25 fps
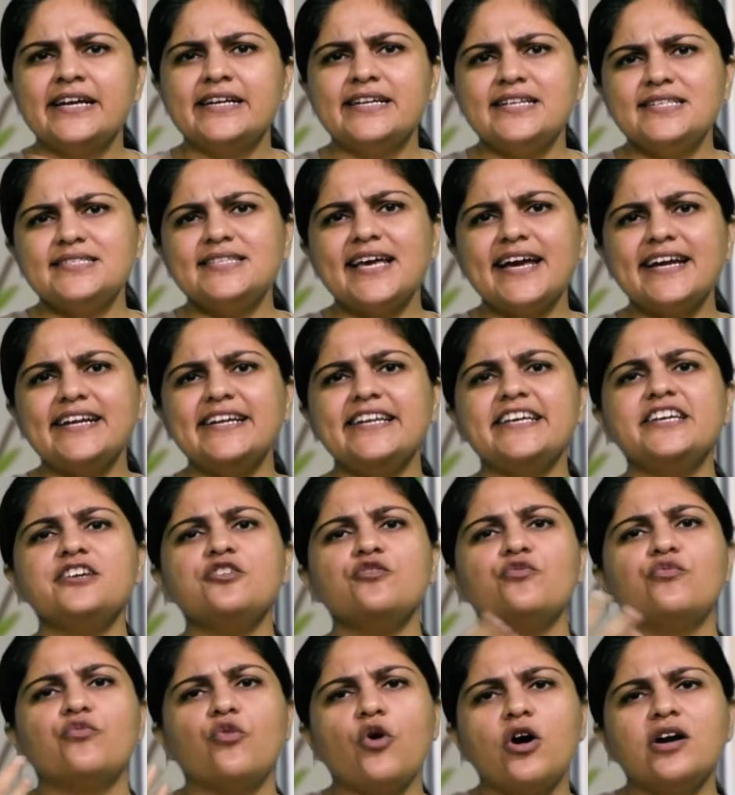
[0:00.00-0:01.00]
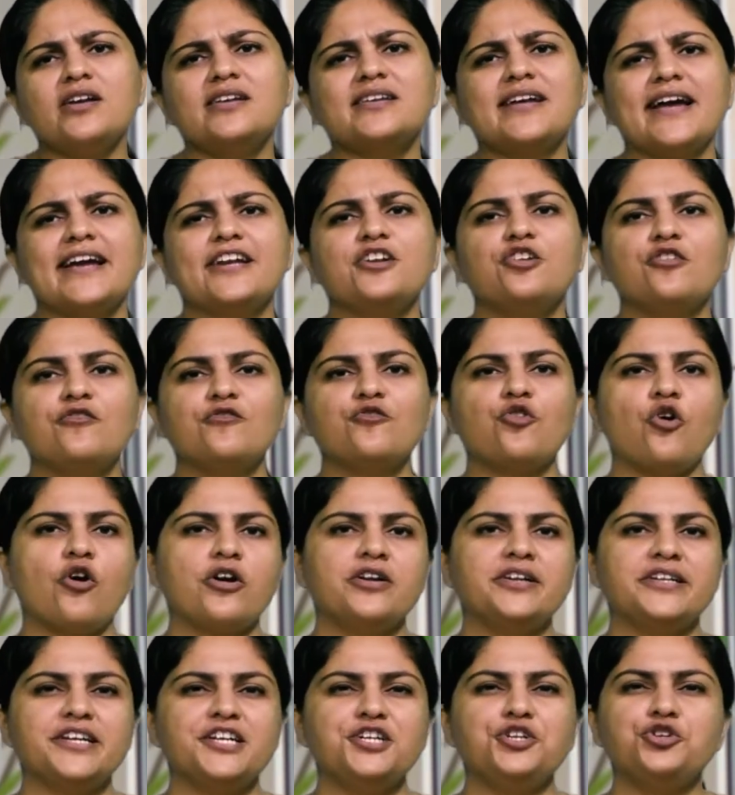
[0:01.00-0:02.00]
Deciding what kind of
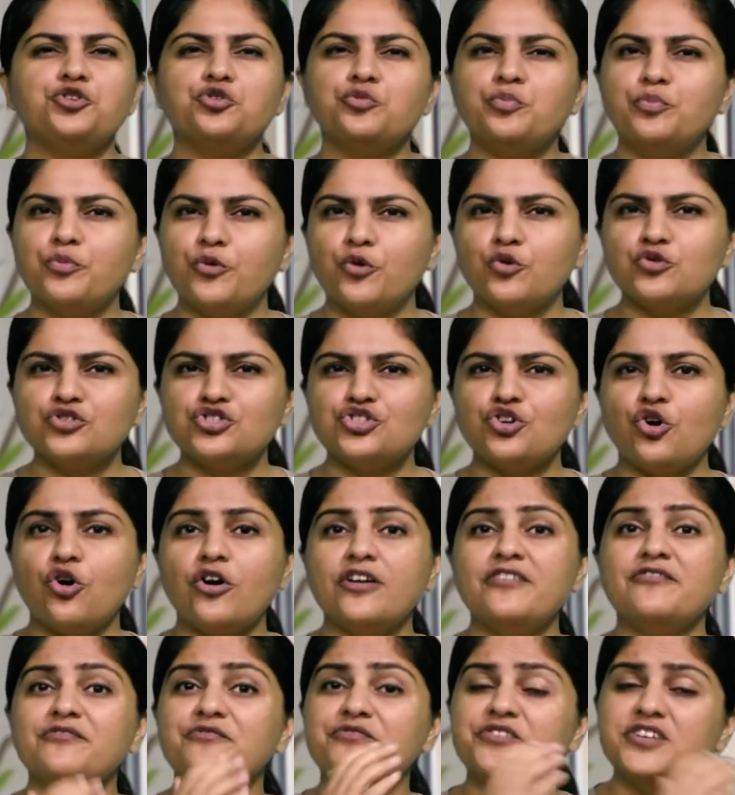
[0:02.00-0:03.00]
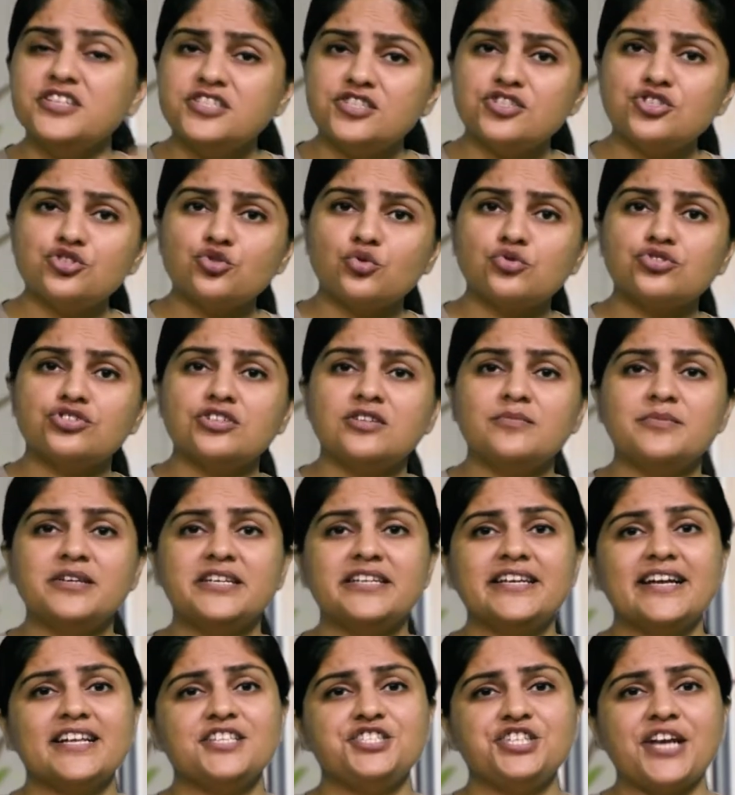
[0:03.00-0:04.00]
content to post on which social
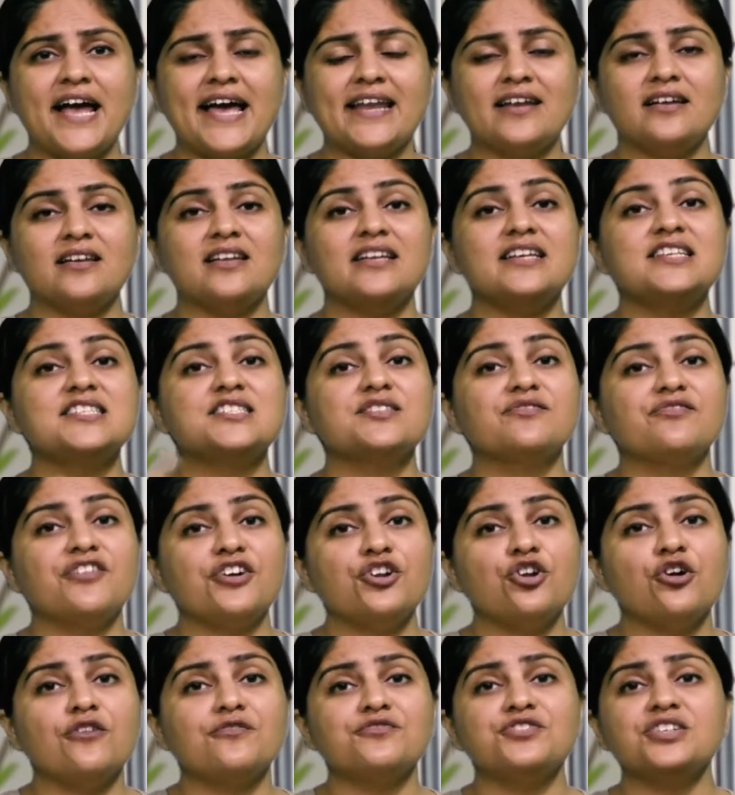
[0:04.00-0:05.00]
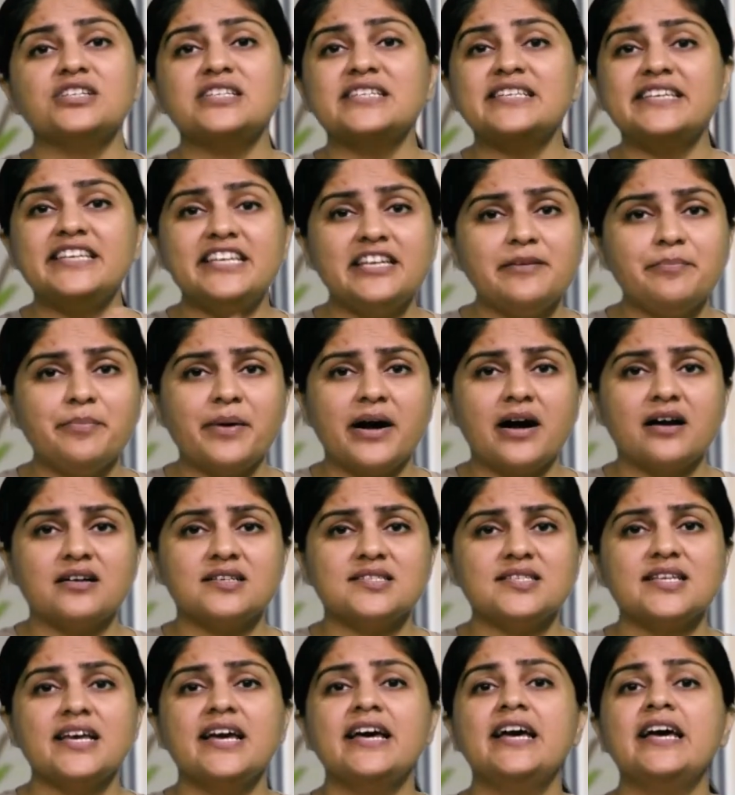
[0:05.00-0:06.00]
media channel is one of the key
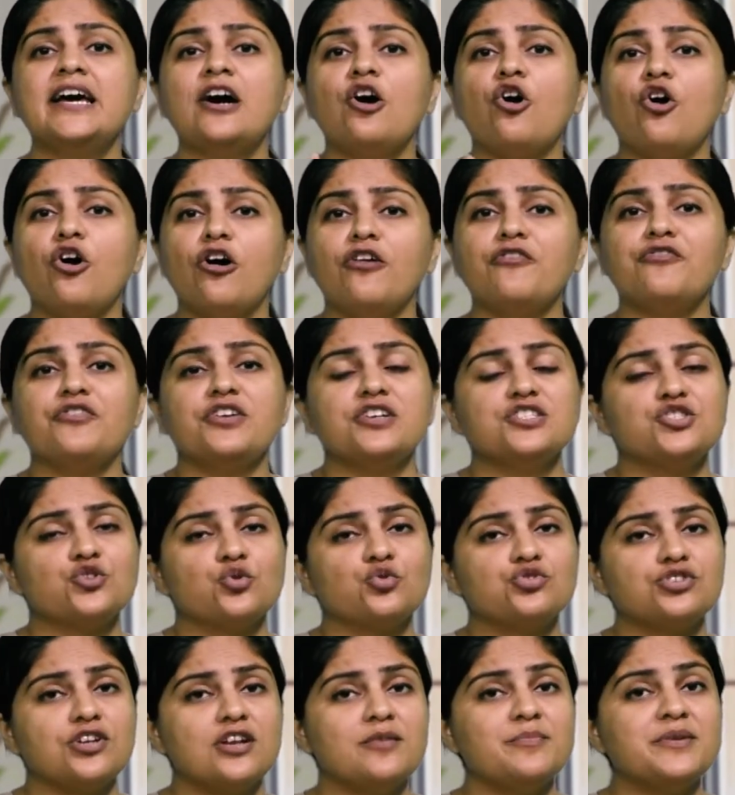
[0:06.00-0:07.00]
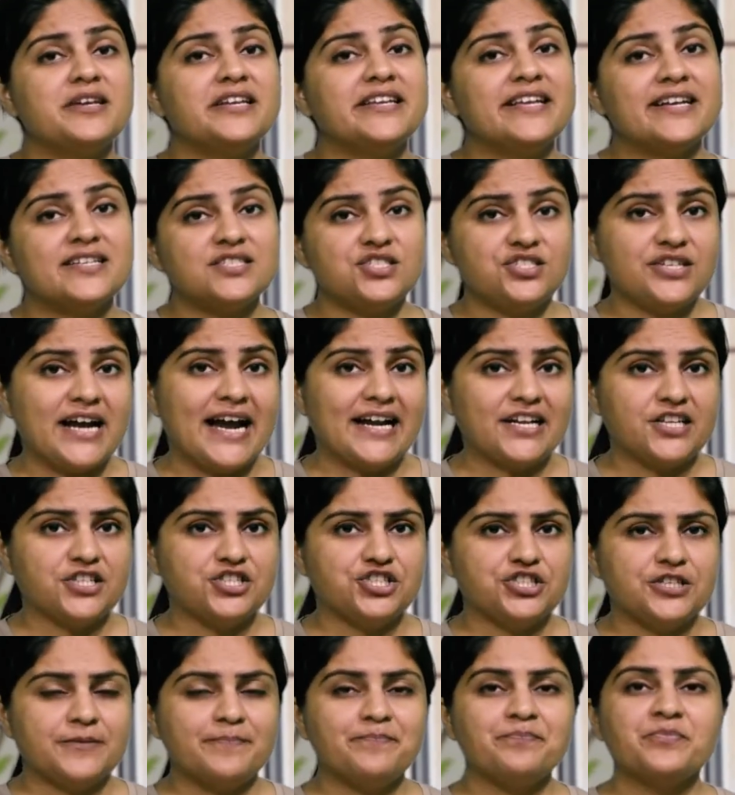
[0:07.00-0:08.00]
parts of a social media
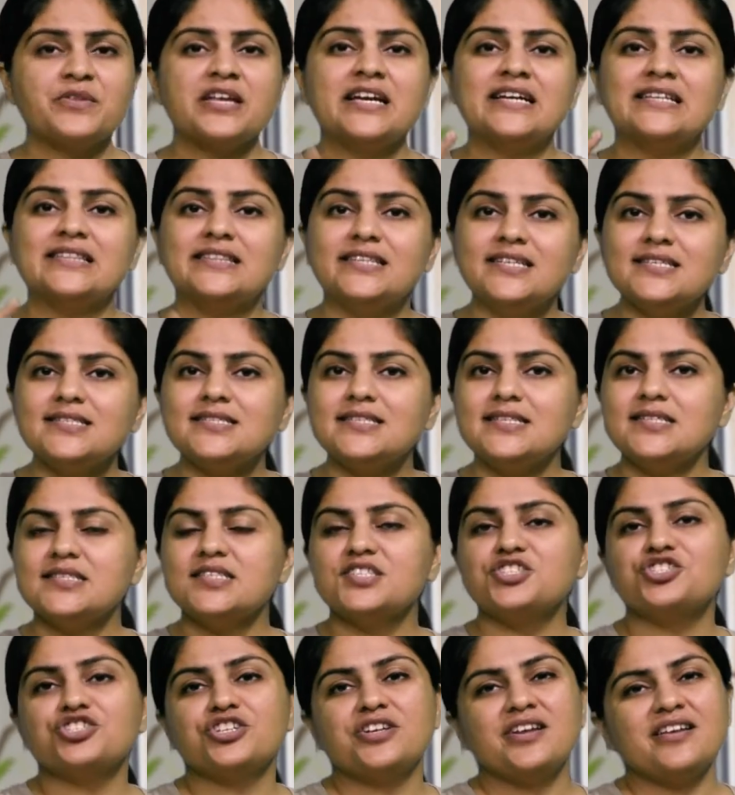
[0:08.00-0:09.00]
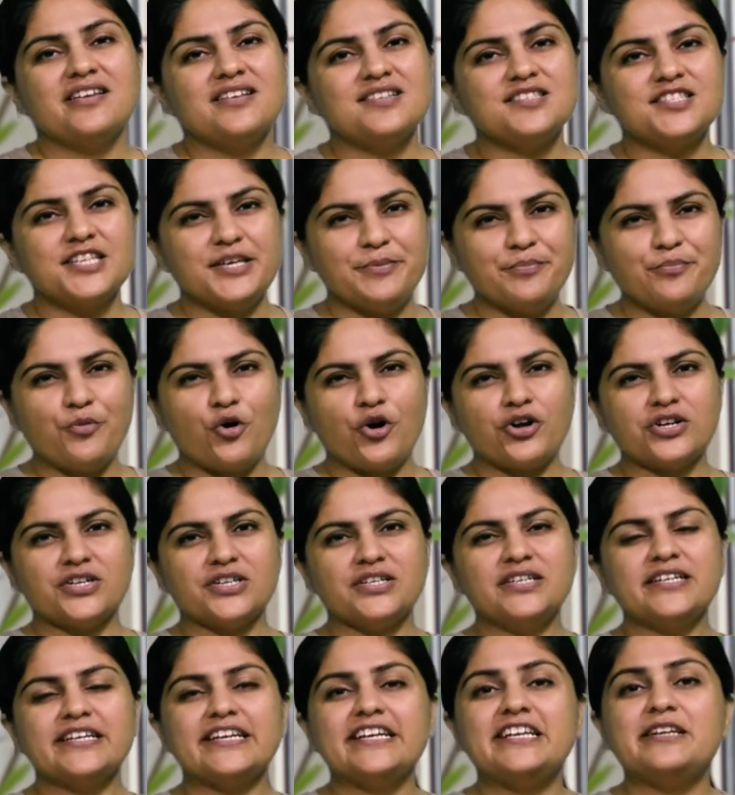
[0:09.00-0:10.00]
strategy. This decision is
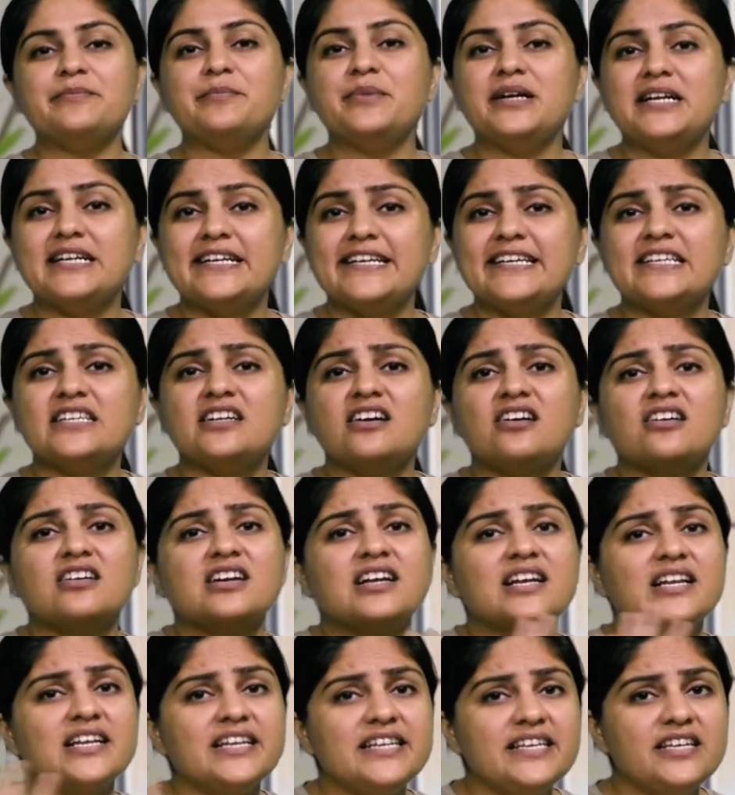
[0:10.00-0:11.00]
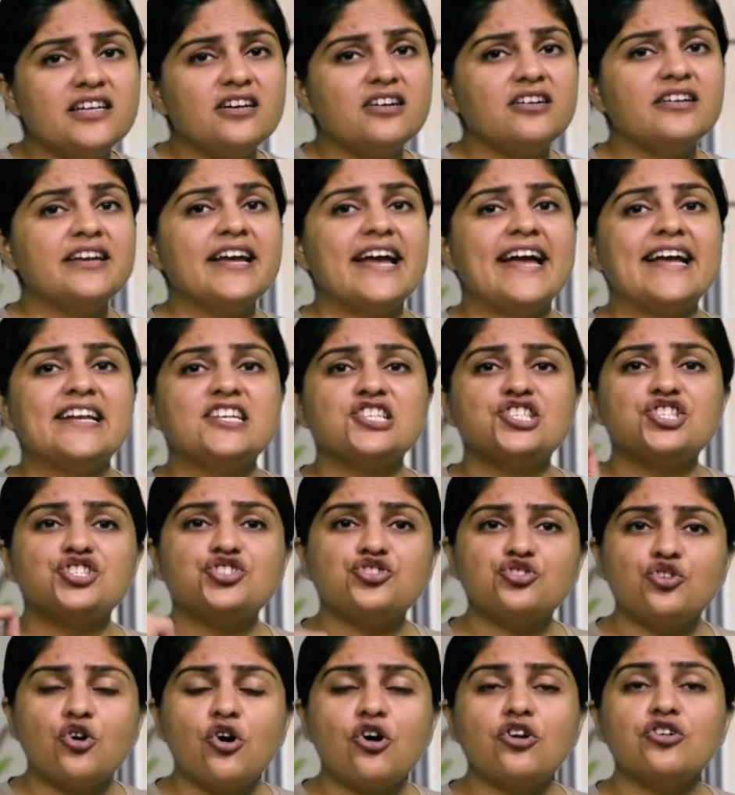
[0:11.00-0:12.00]
important in building a clear and
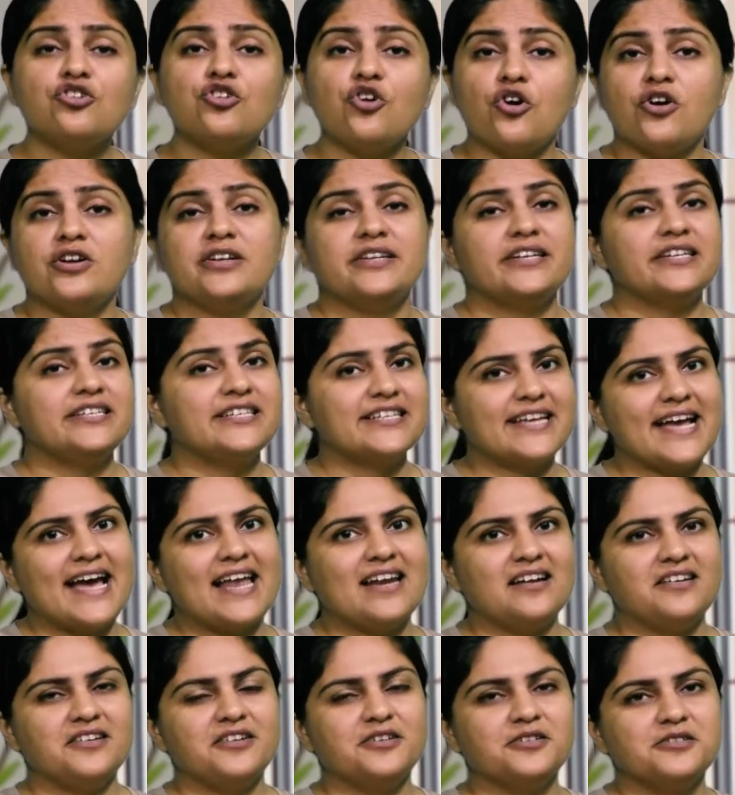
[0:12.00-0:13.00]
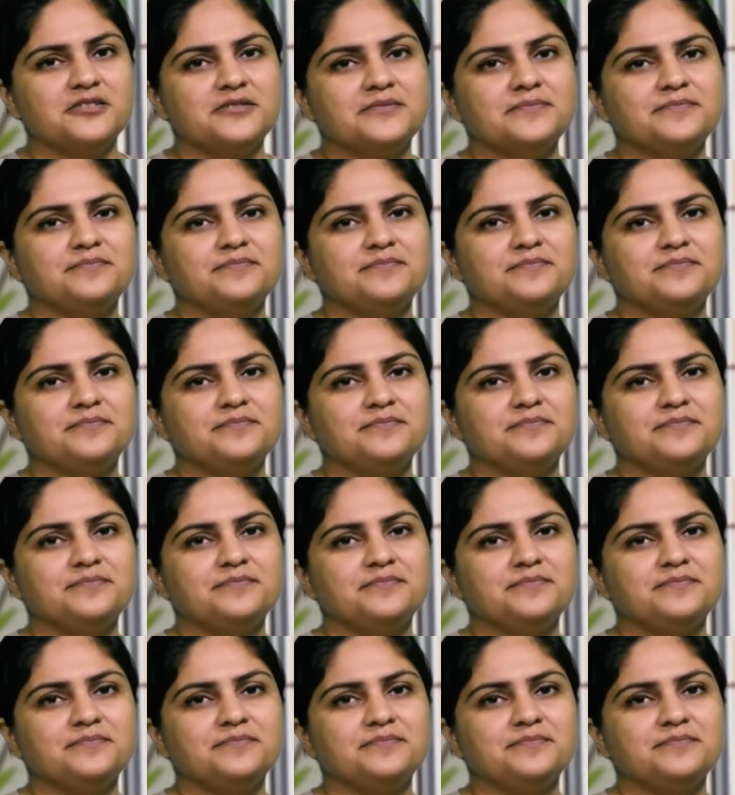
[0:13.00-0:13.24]
strong content calendar.